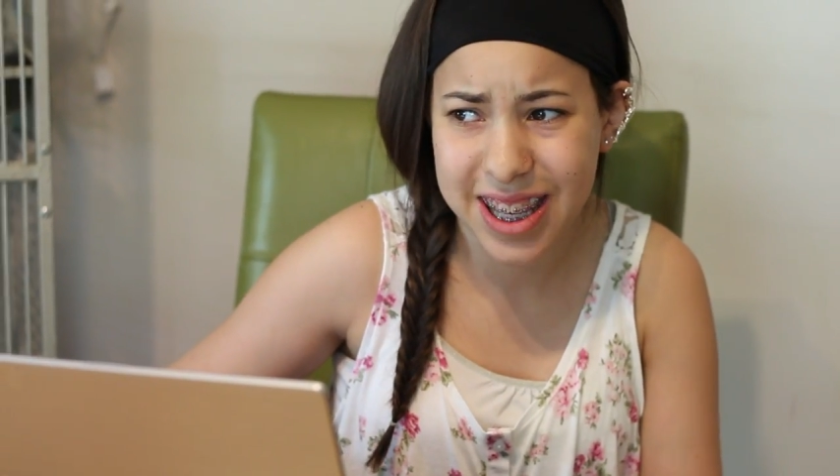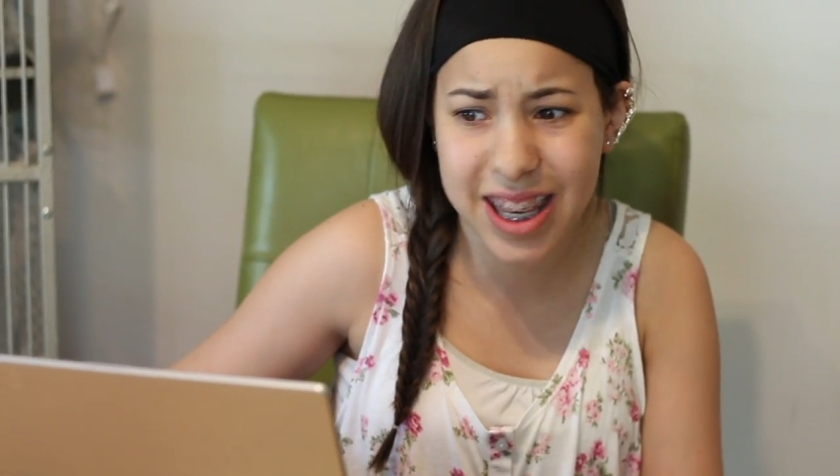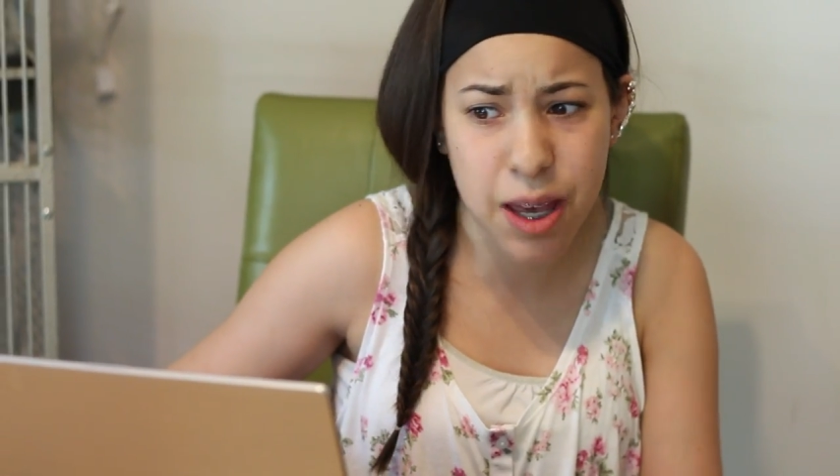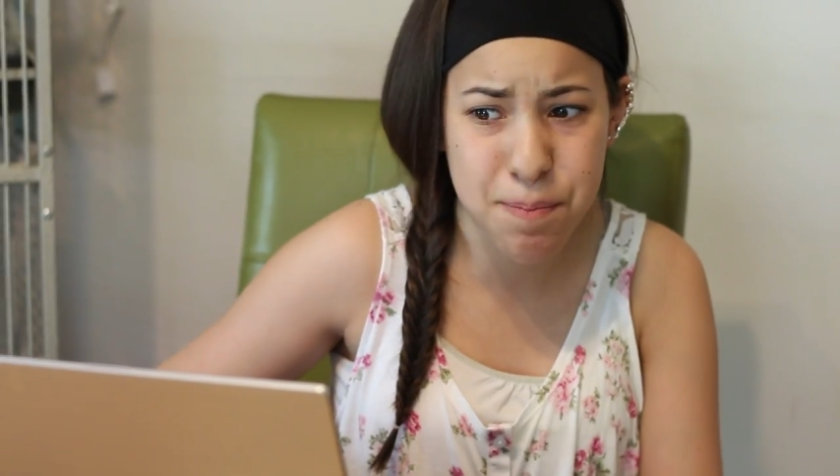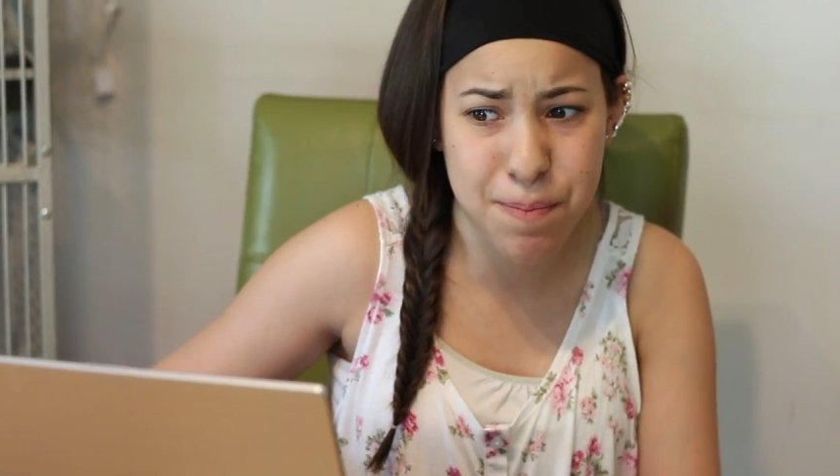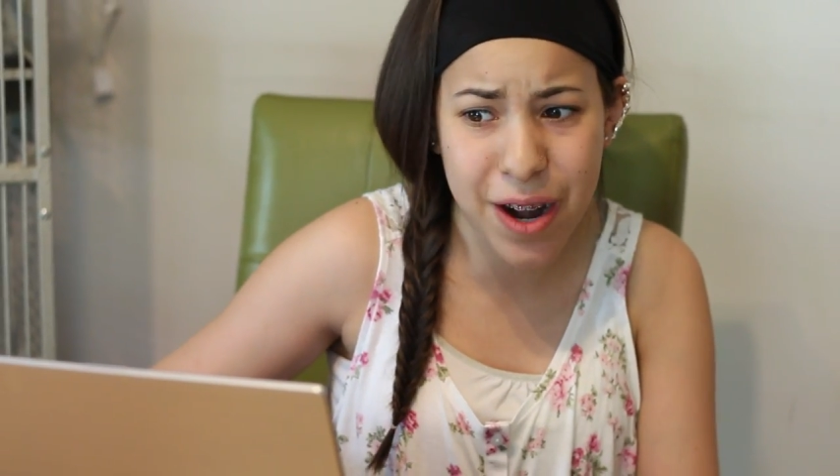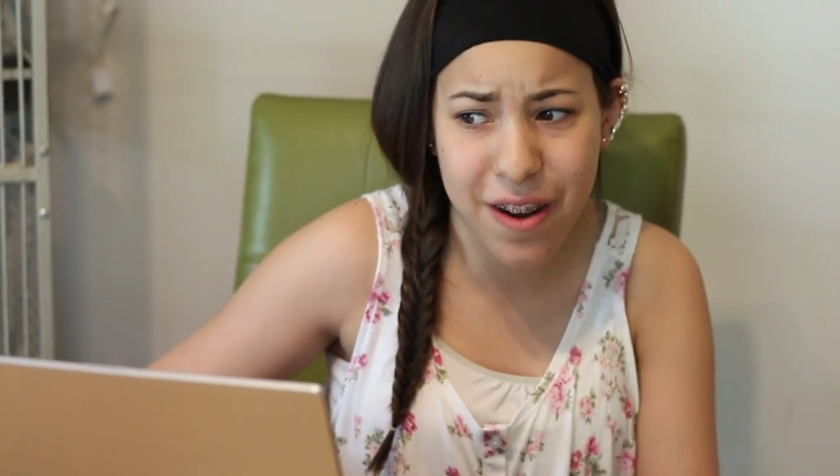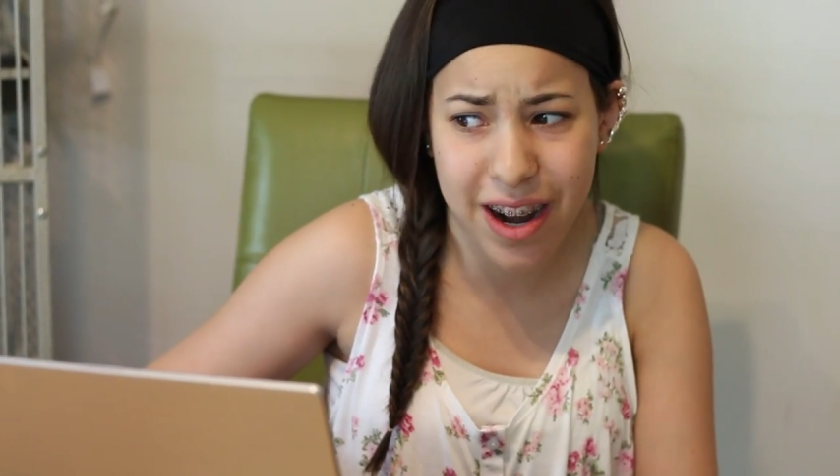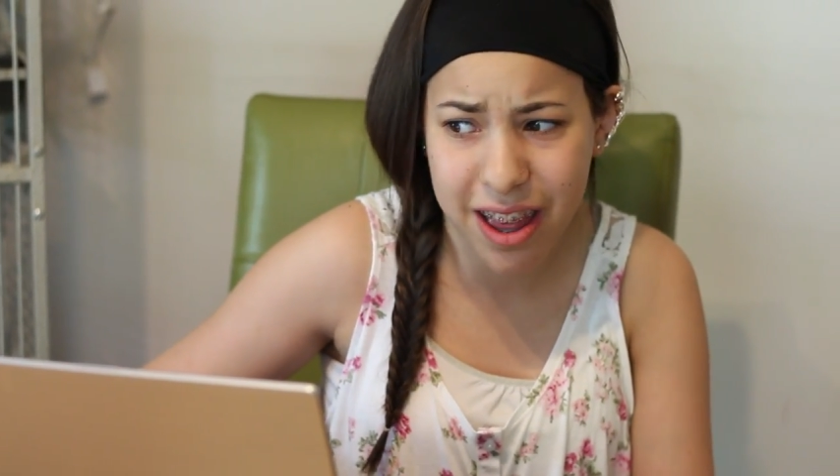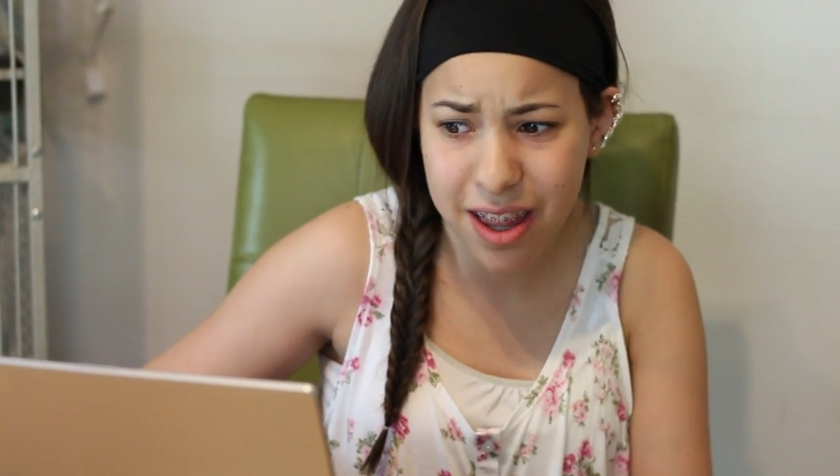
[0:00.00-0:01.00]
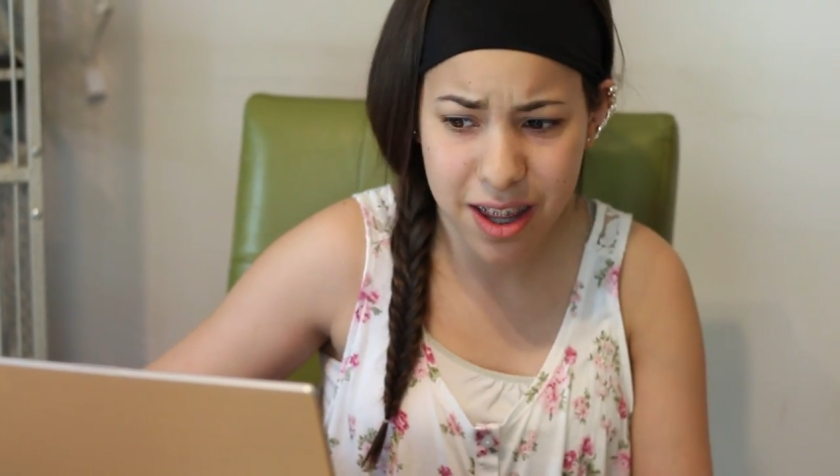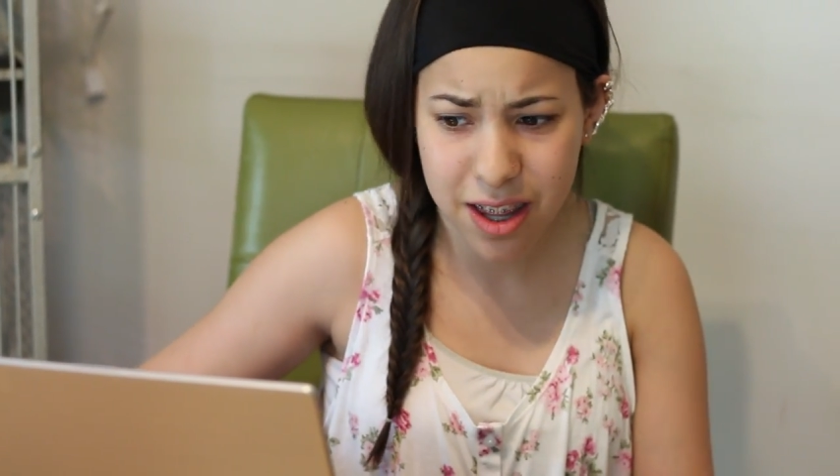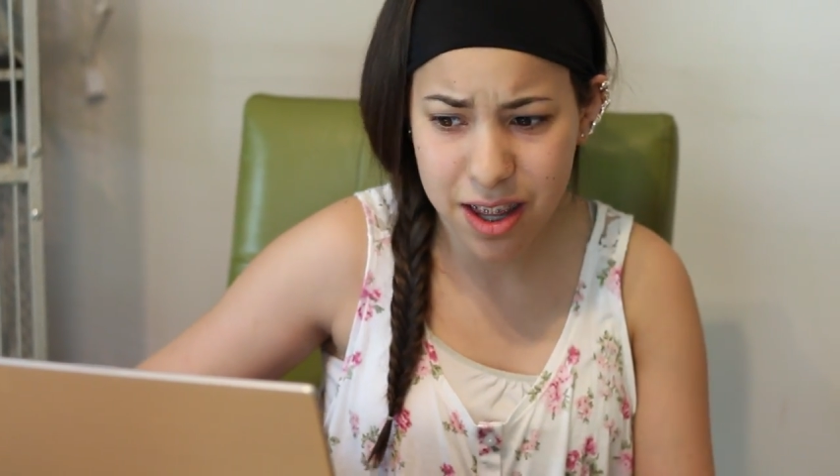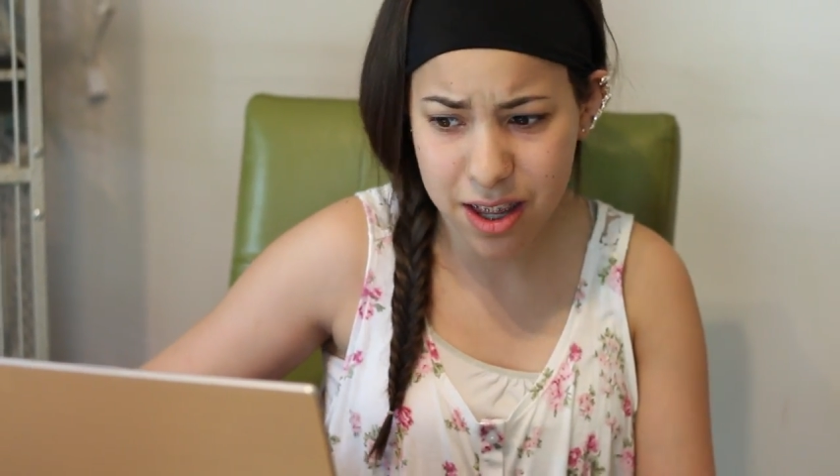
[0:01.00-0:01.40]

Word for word: and get better at it. No.